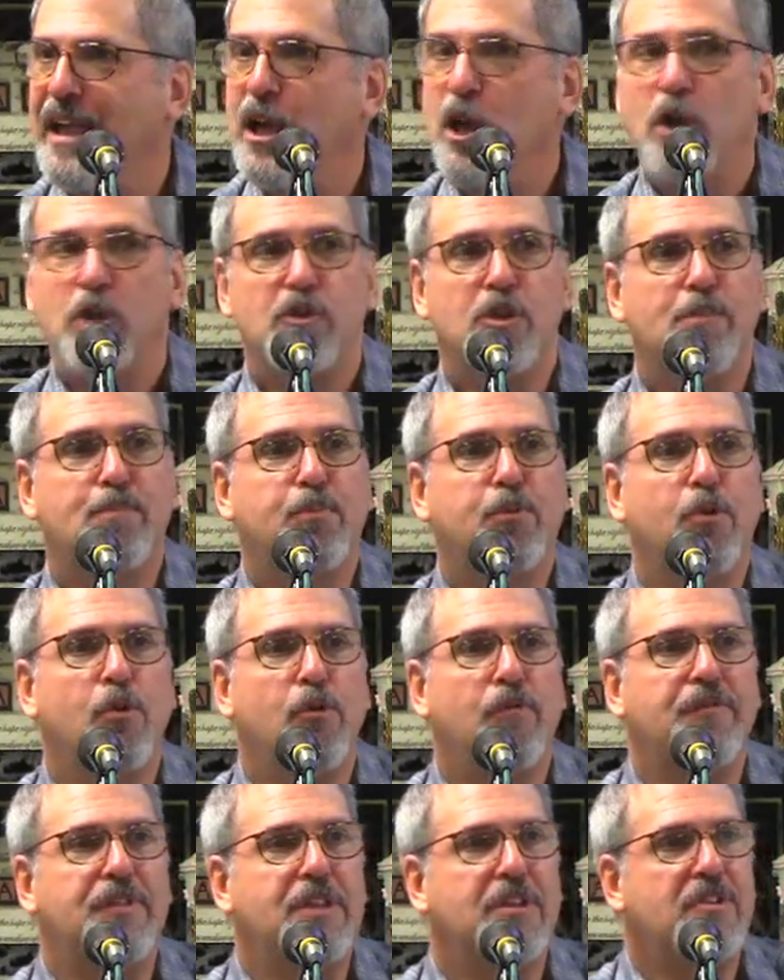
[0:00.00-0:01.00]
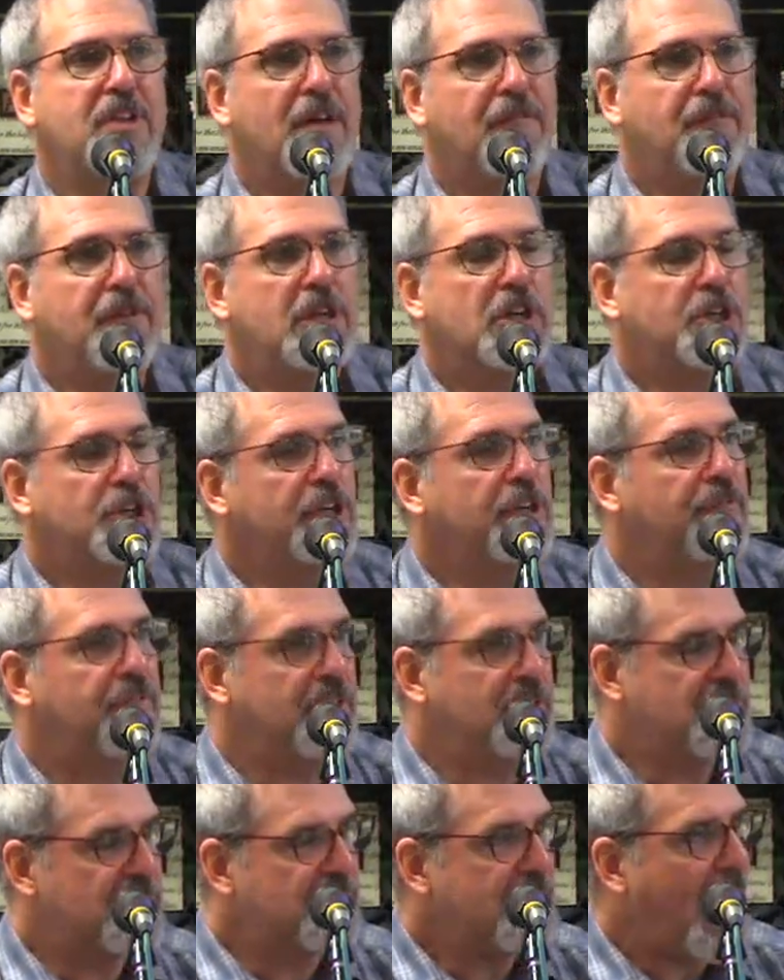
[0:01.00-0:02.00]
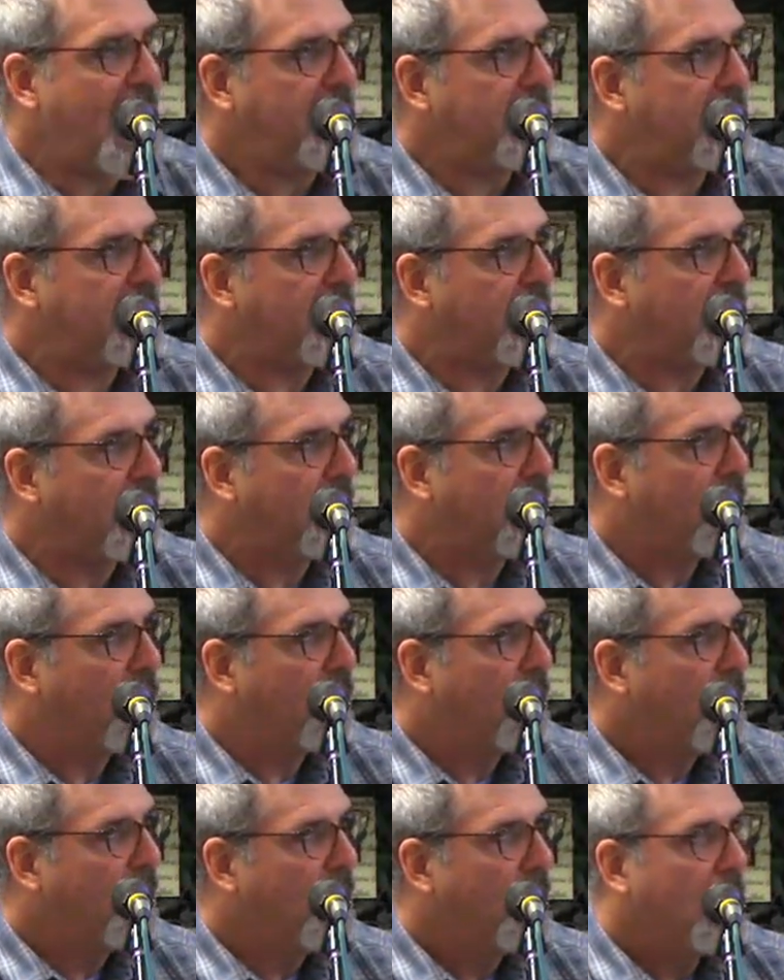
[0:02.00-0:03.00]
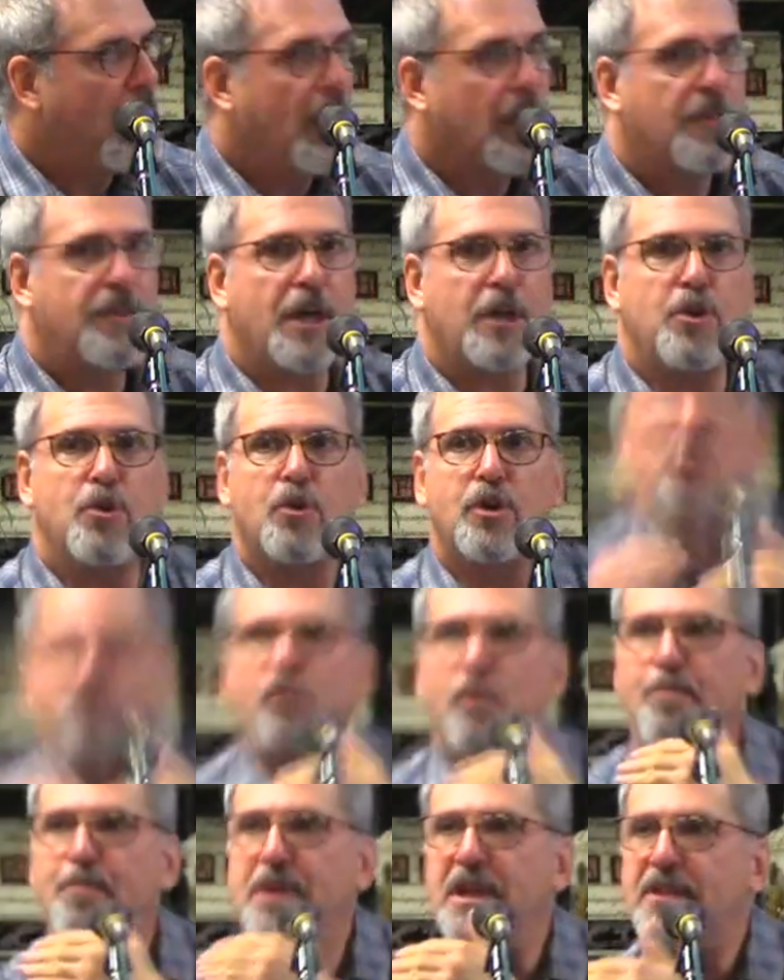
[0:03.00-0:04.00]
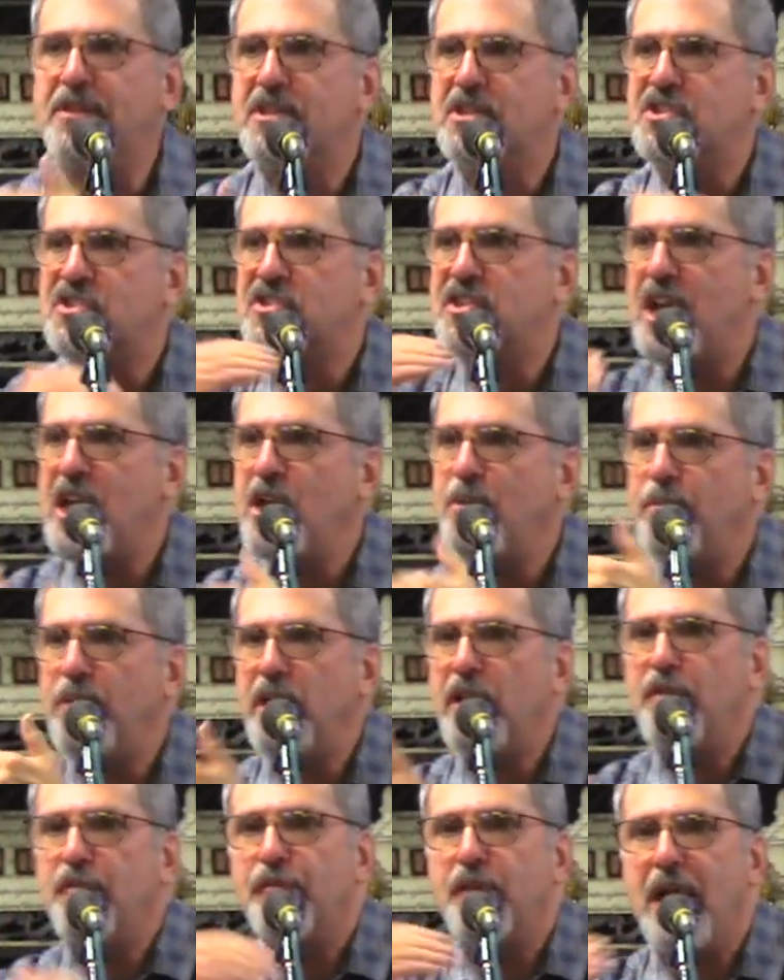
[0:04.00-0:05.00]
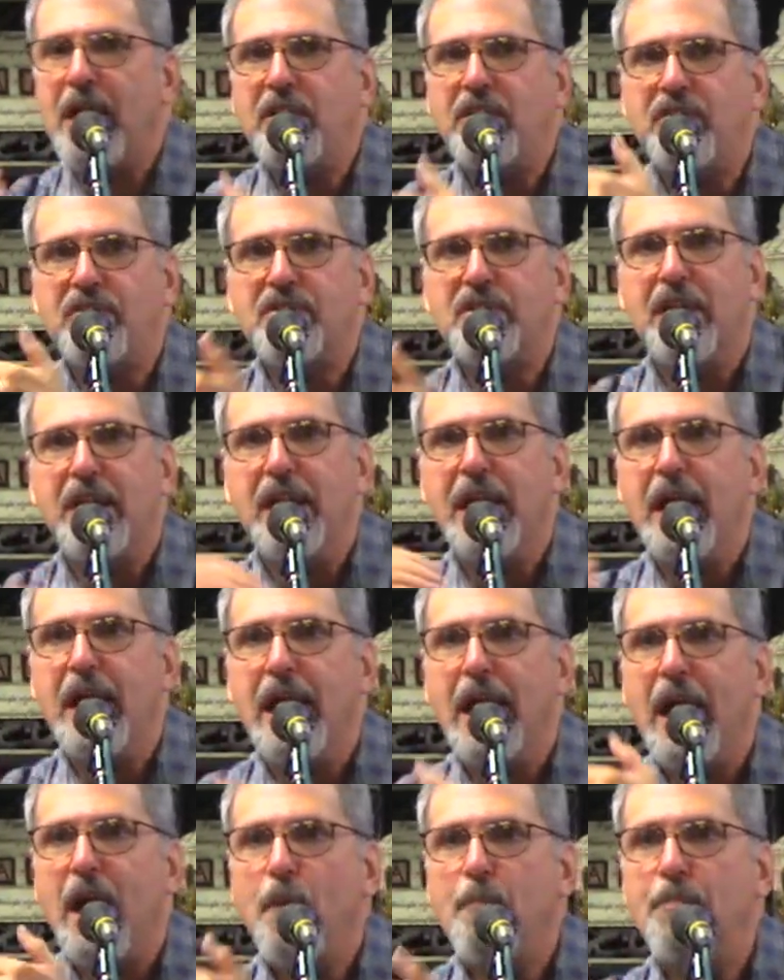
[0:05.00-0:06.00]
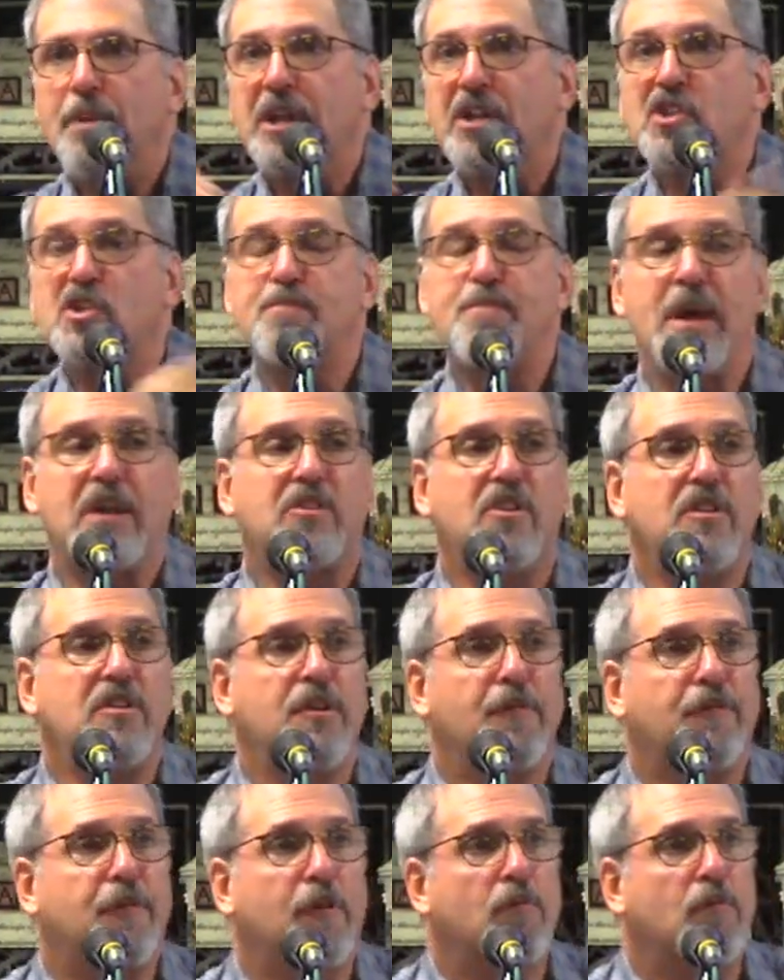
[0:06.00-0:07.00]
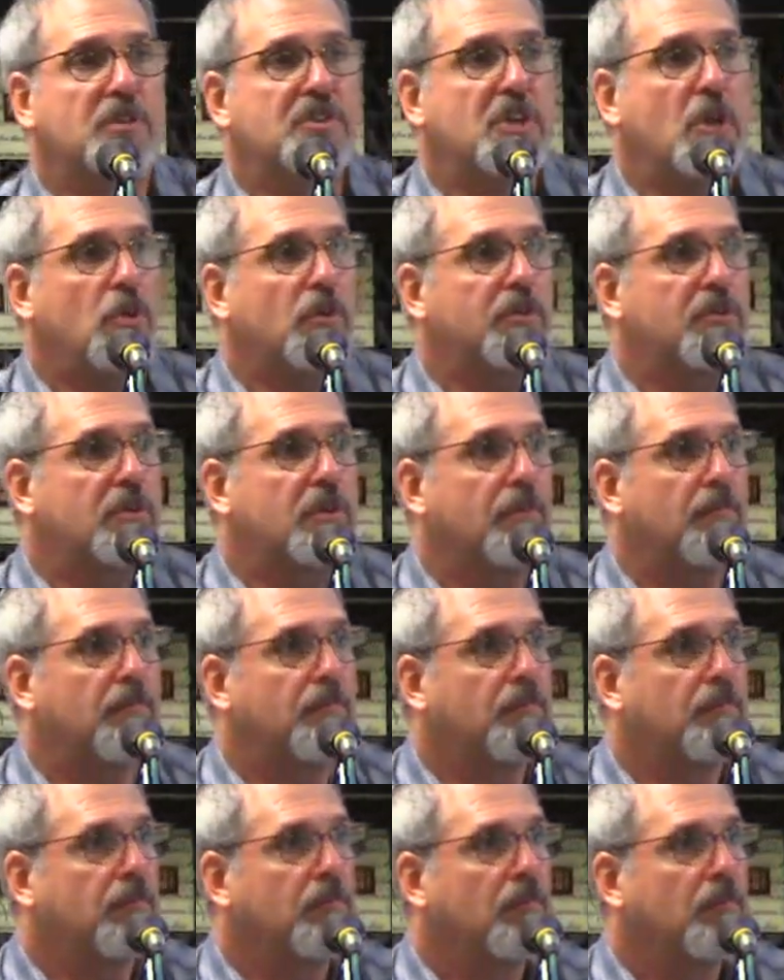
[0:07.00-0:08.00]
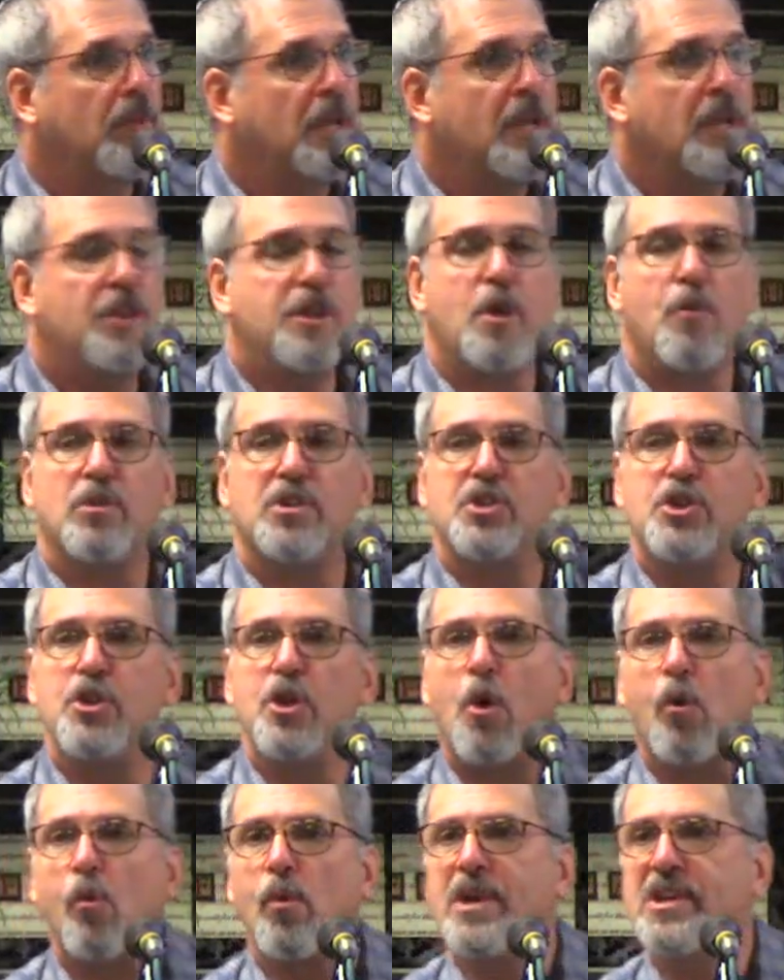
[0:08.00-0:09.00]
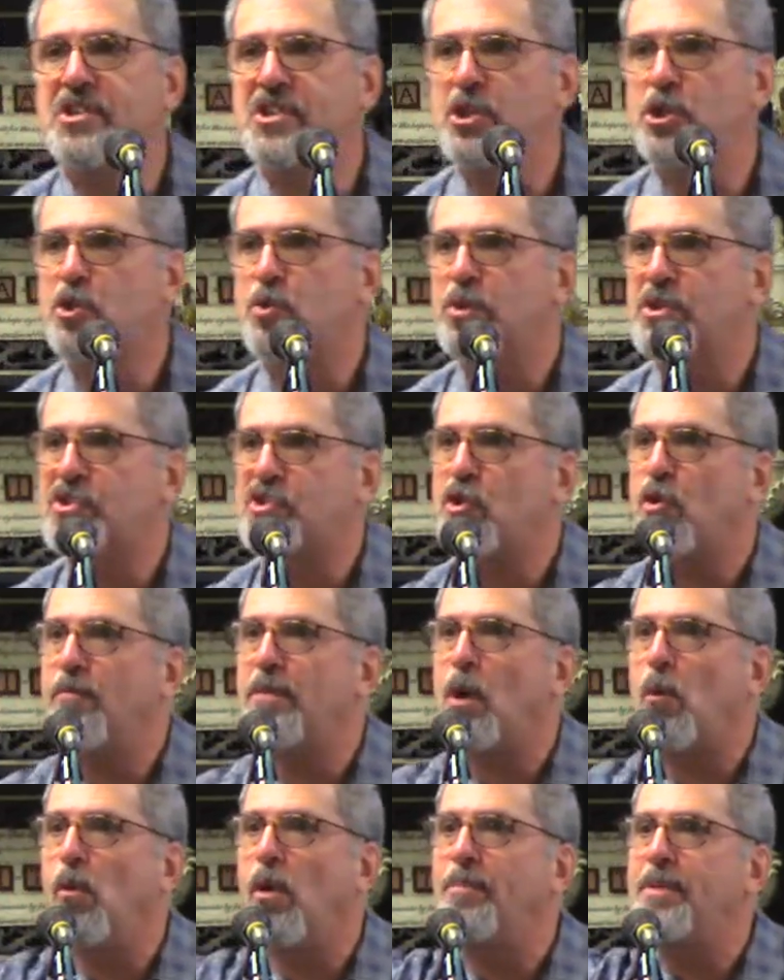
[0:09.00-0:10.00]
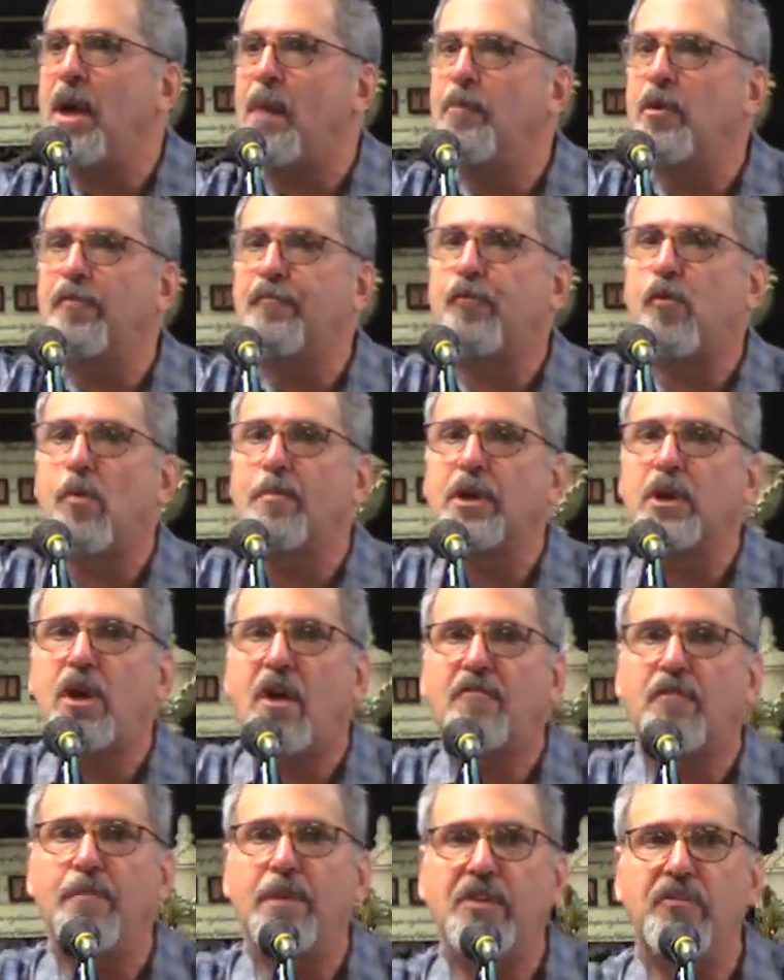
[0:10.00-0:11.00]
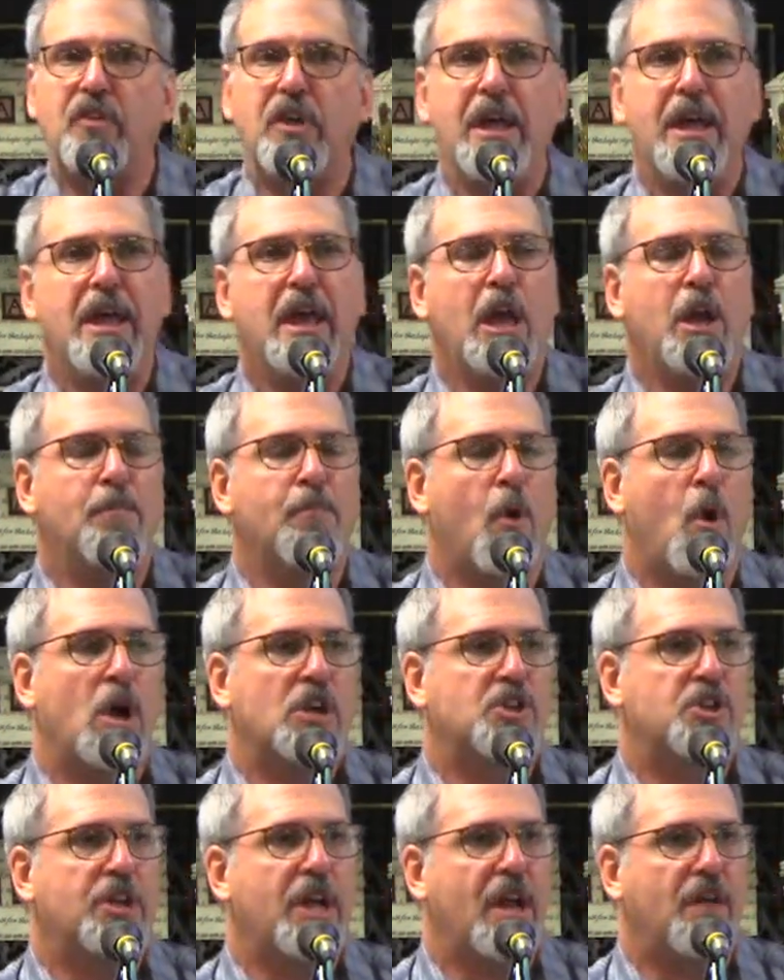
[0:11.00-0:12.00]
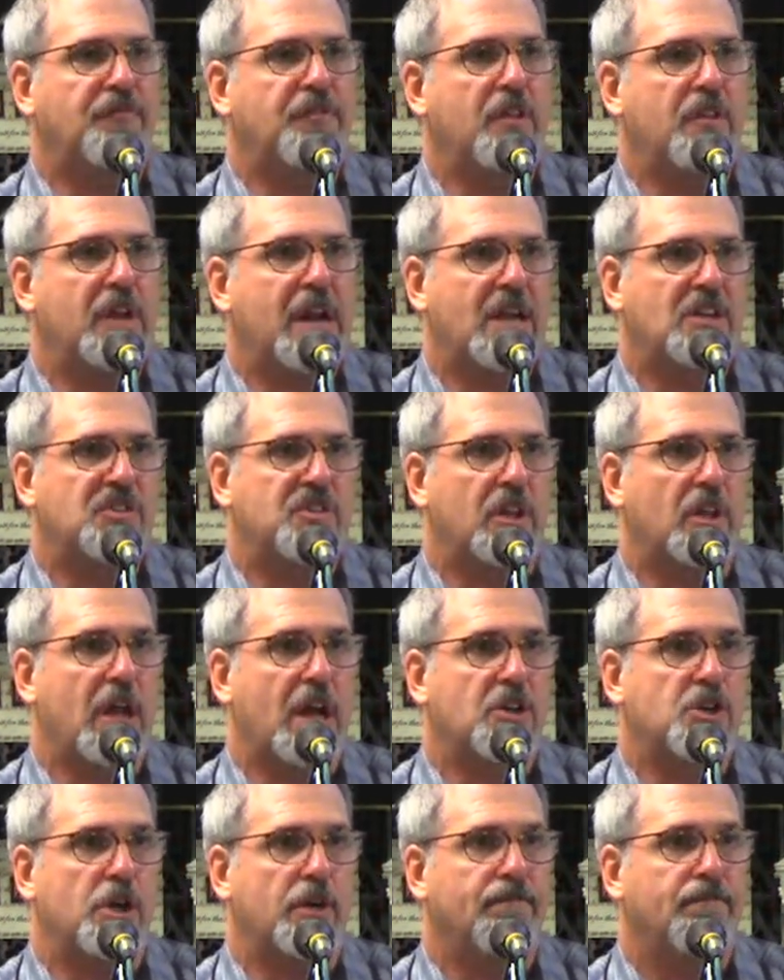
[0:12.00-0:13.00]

To prove the definition of insanity, that you could repeat the same event but expect a different result. There is no reason to assume that we'll be able to form a government in March after the next election.